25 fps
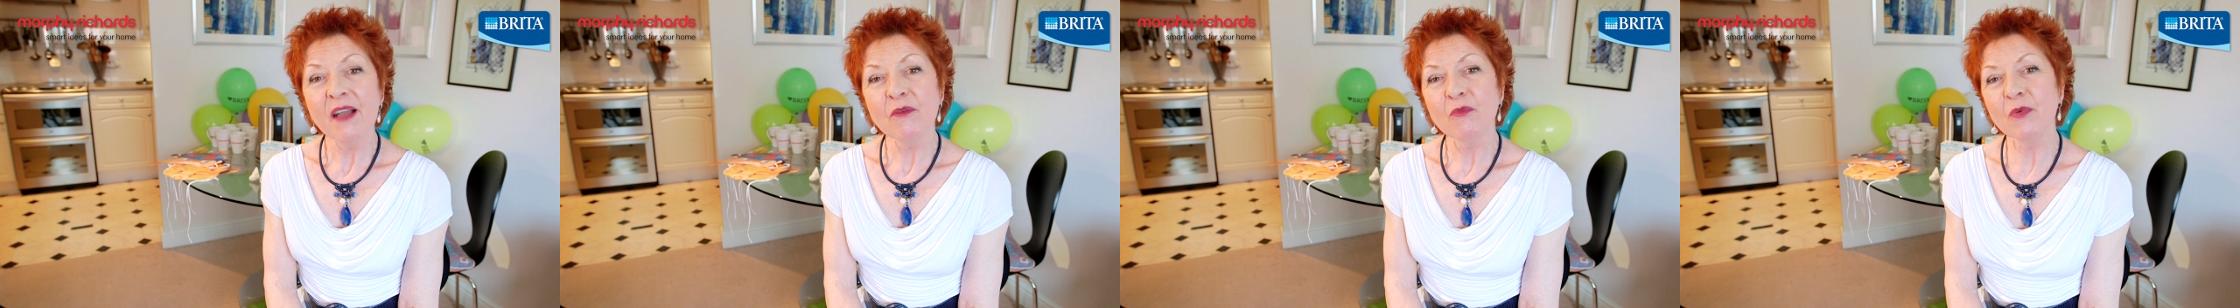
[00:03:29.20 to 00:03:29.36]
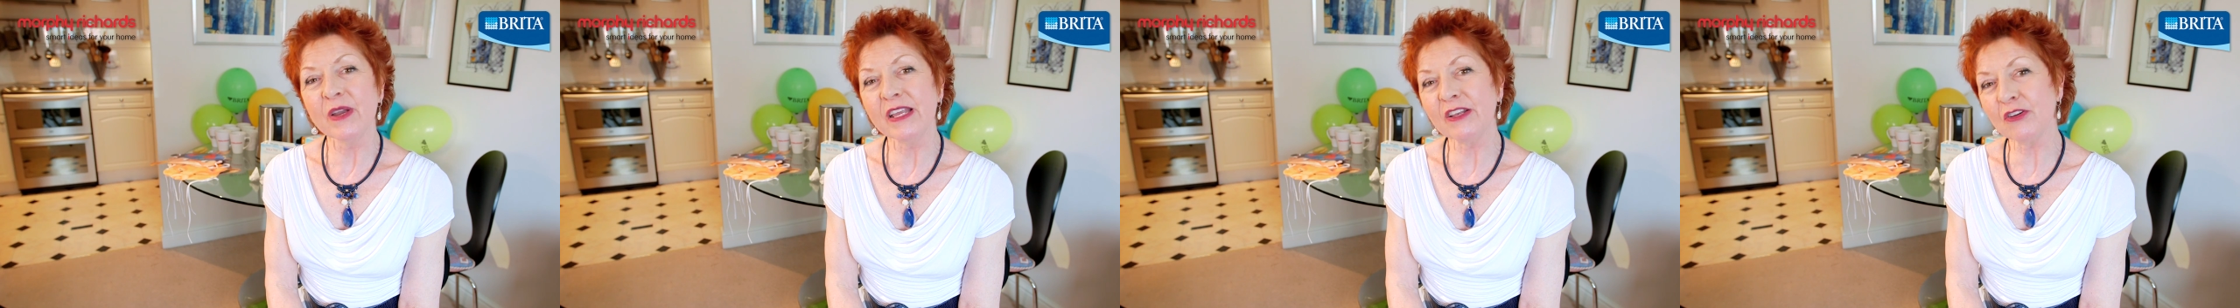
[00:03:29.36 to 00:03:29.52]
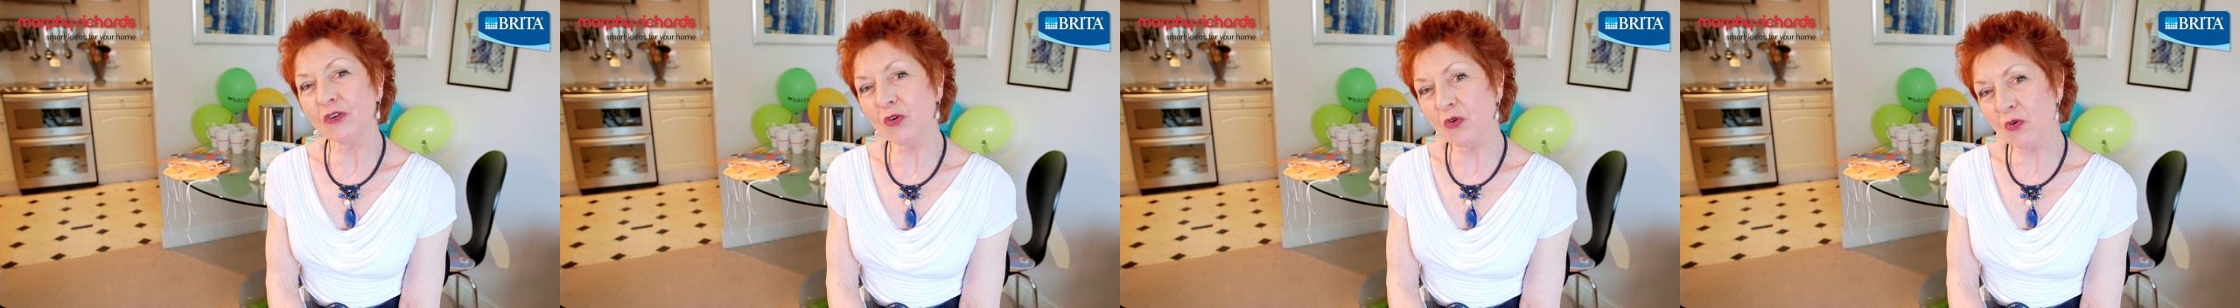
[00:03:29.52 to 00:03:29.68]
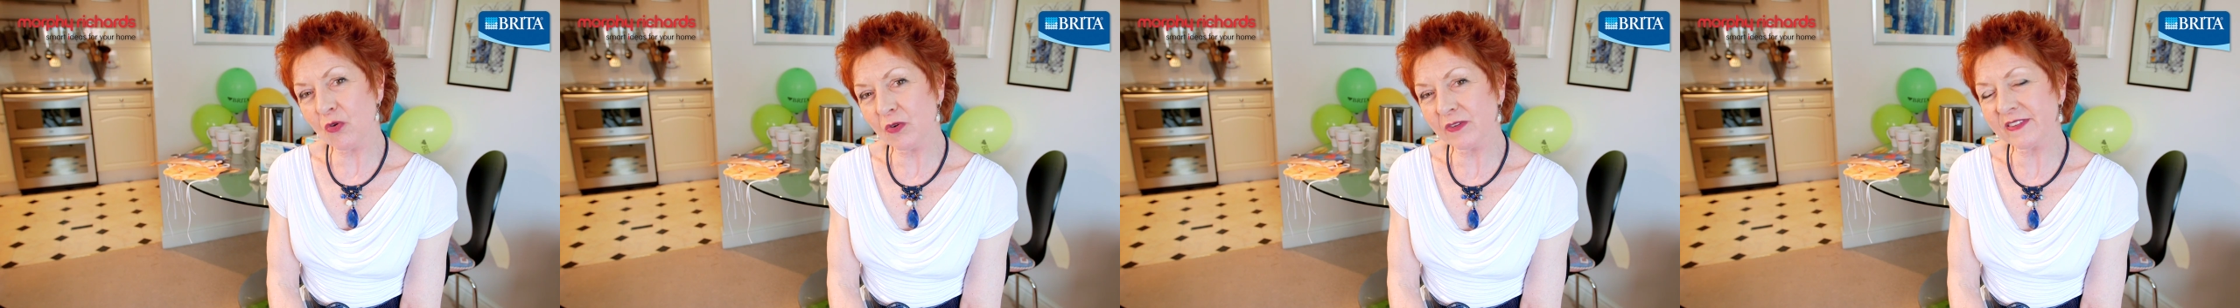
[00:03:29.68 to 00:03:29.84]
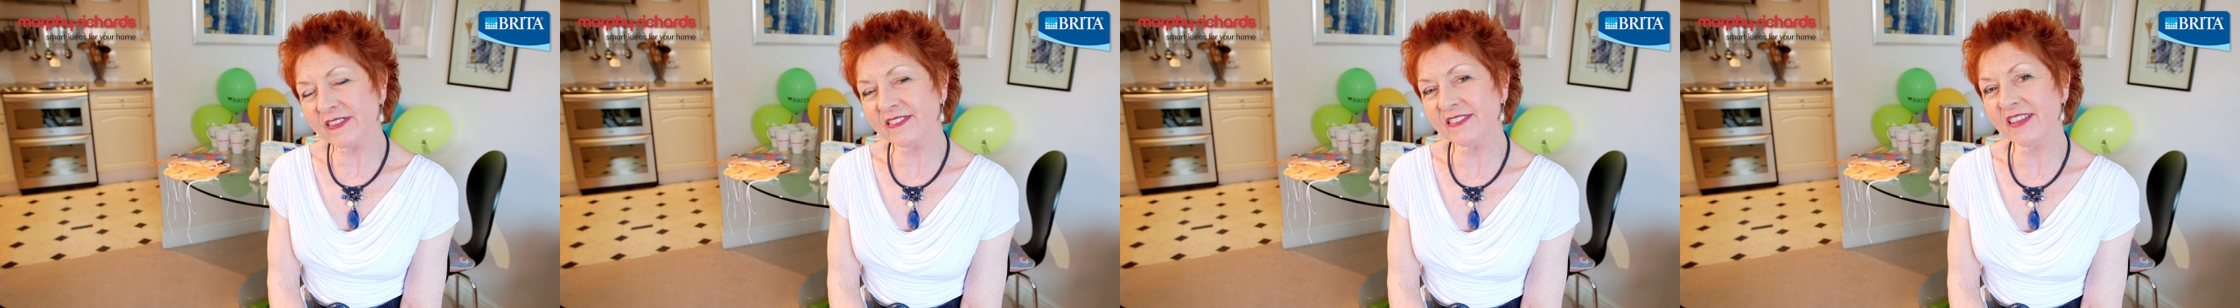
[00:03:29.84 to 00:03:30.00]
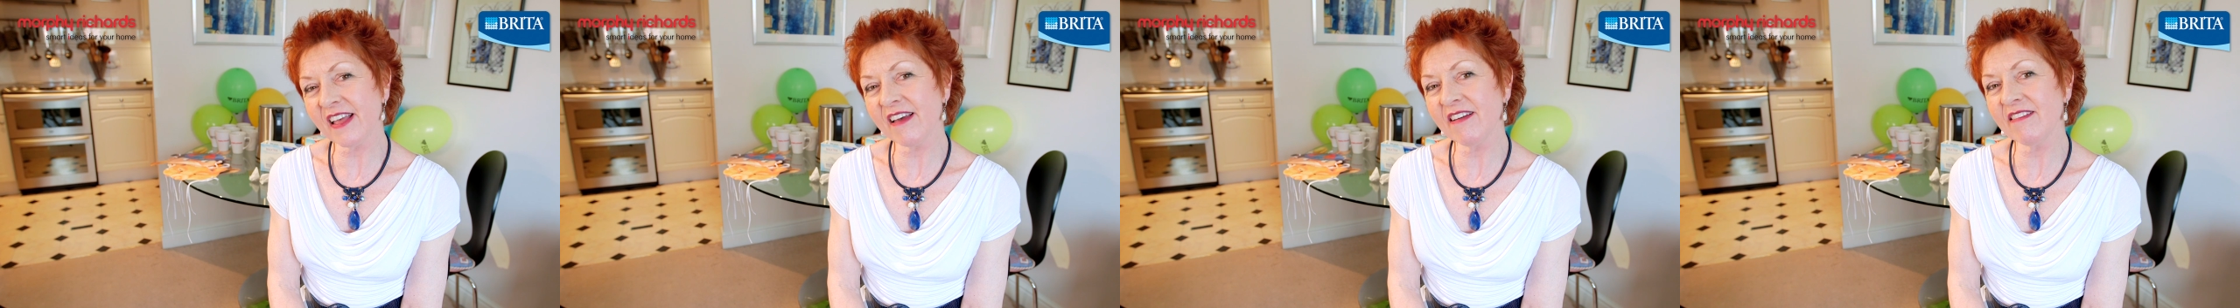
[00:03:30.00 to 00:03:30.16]
We'd
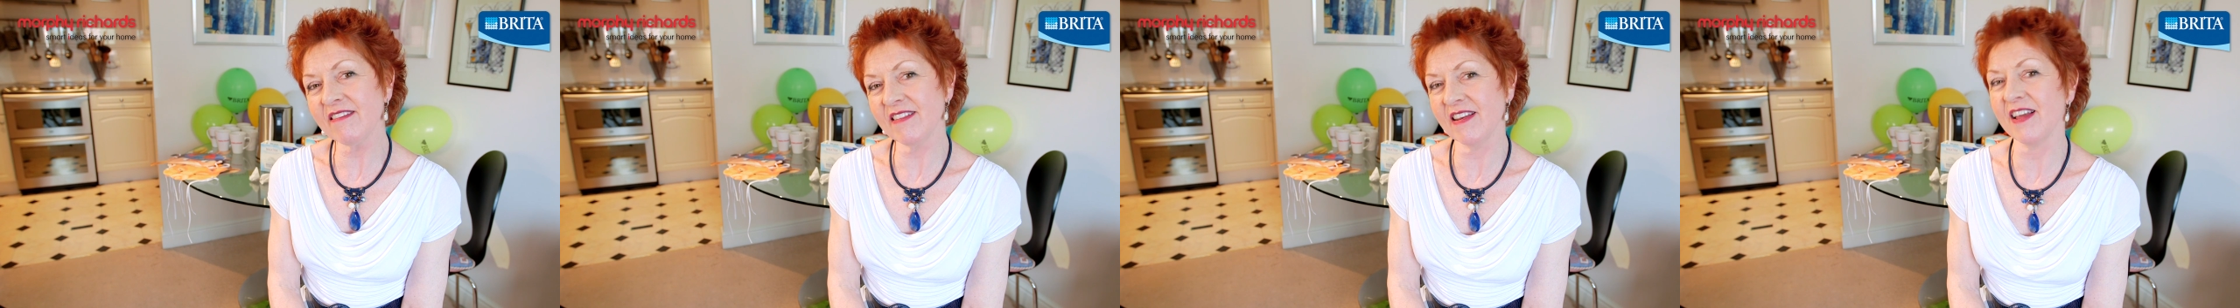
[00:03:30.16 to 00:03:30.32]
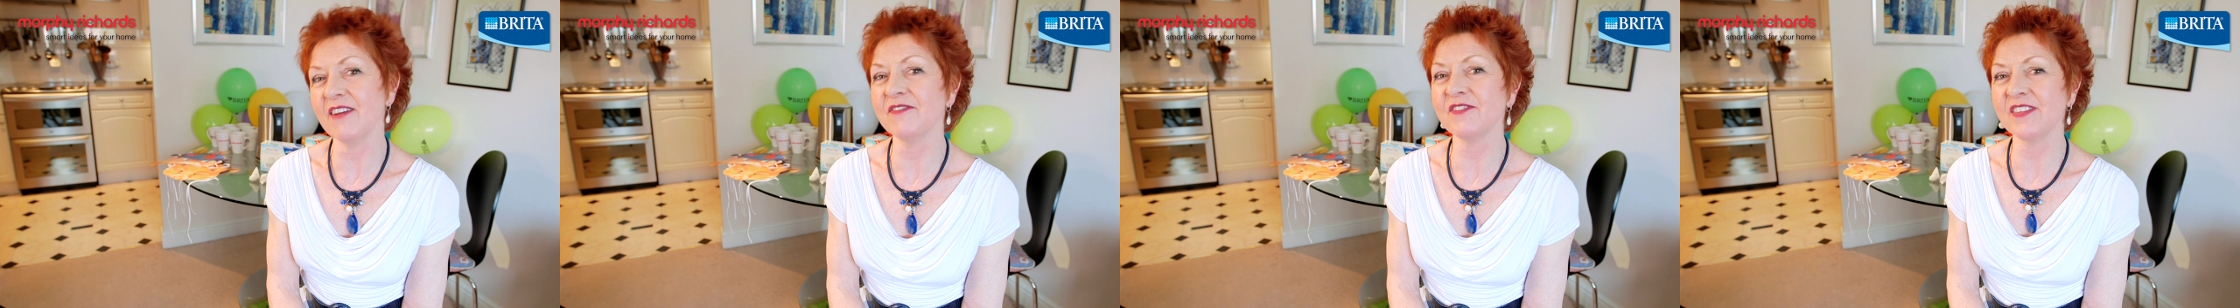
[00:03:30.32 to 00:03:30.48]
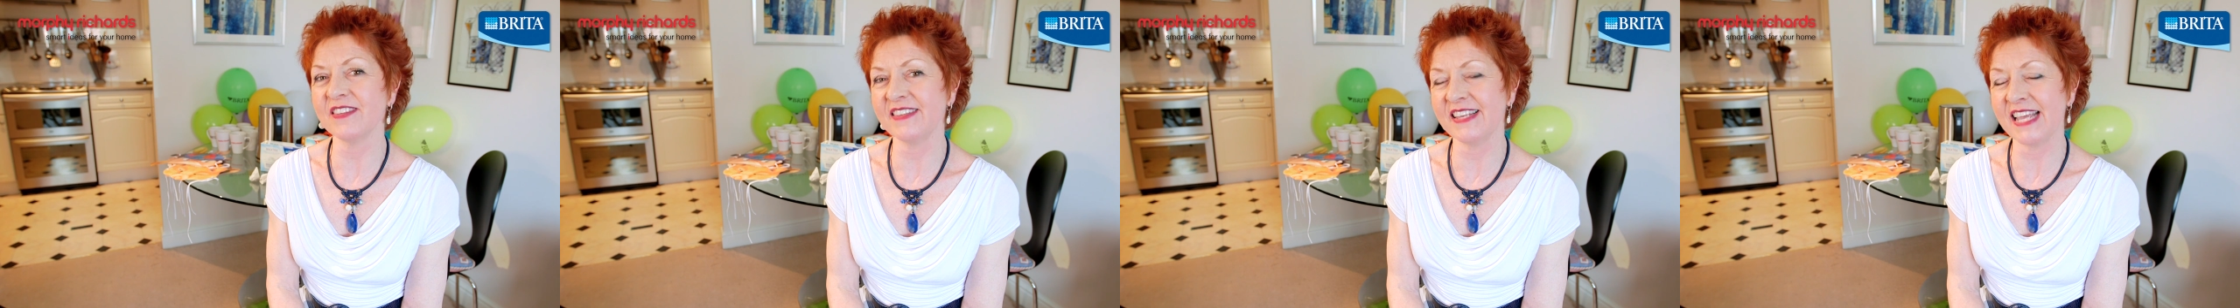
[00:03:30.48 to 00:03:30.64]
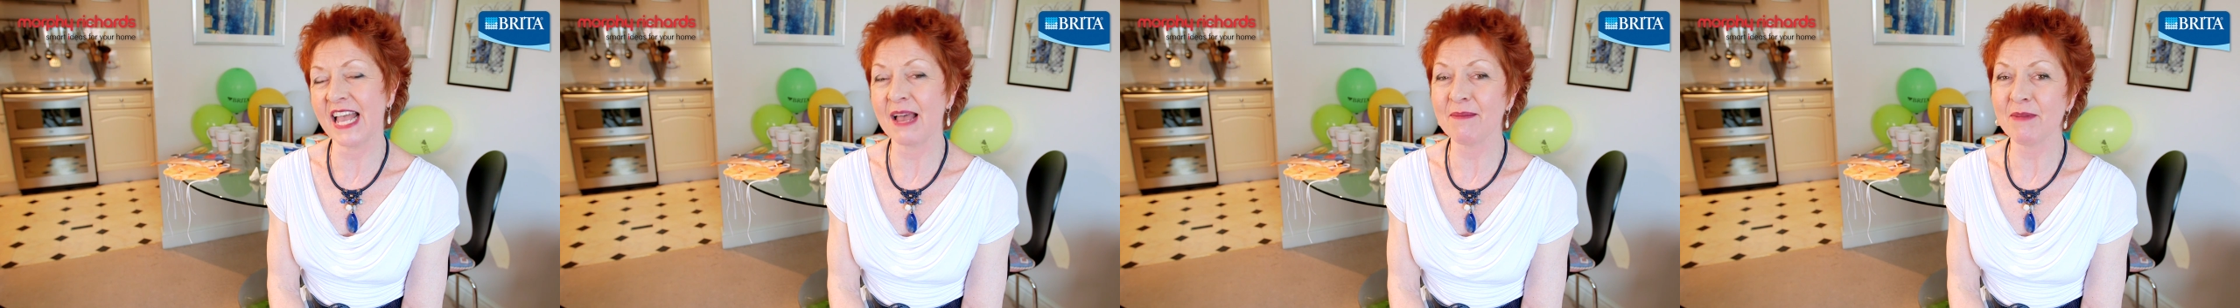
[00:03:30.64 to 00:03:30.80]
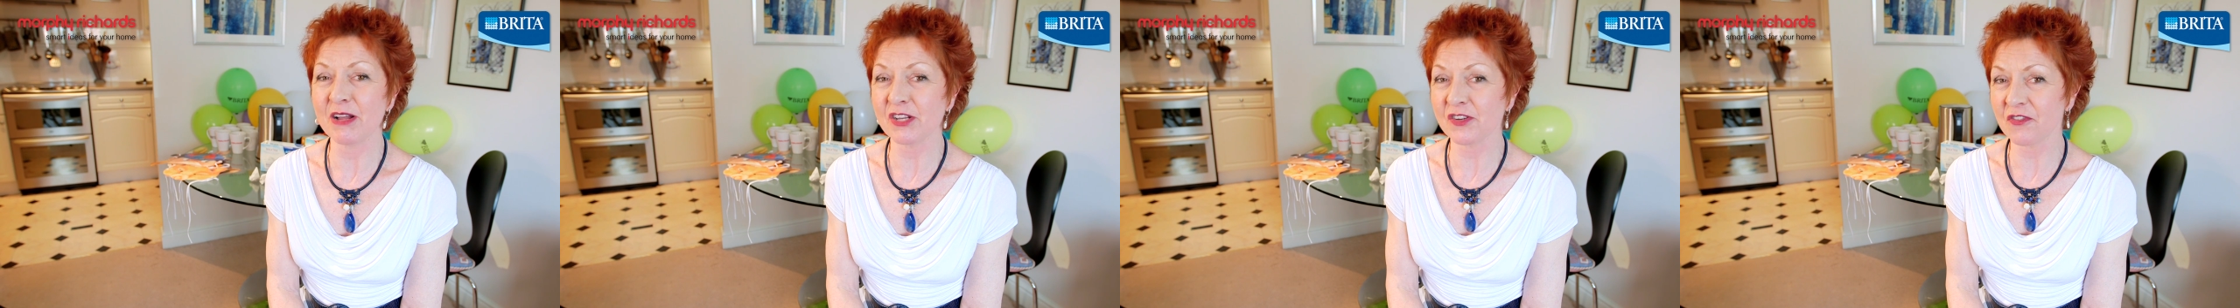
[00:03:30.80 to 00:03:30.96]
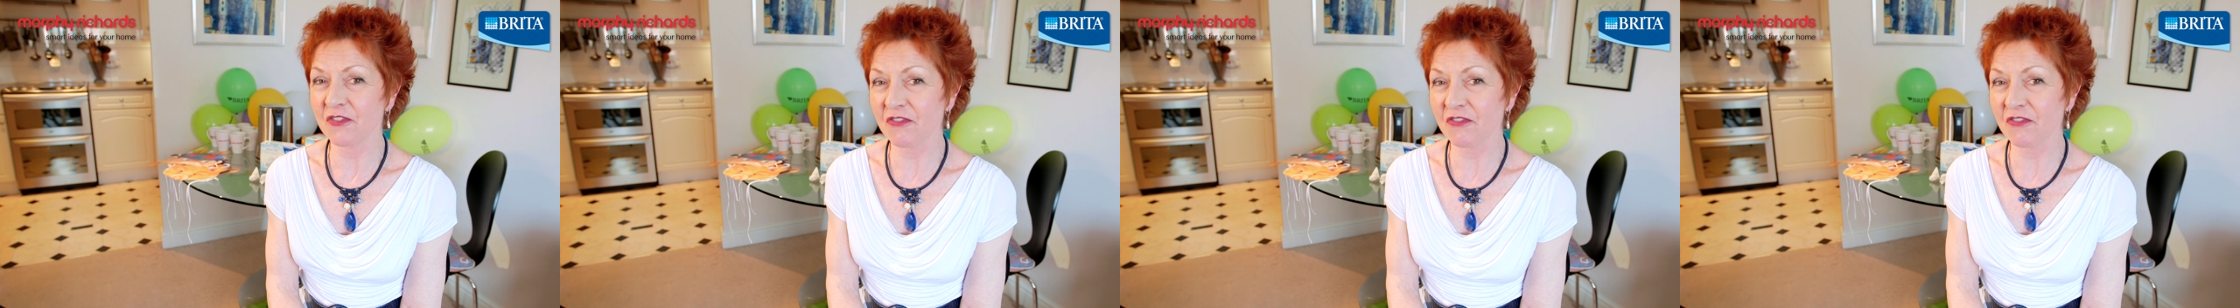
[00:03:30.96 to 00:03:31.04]
also love to see how much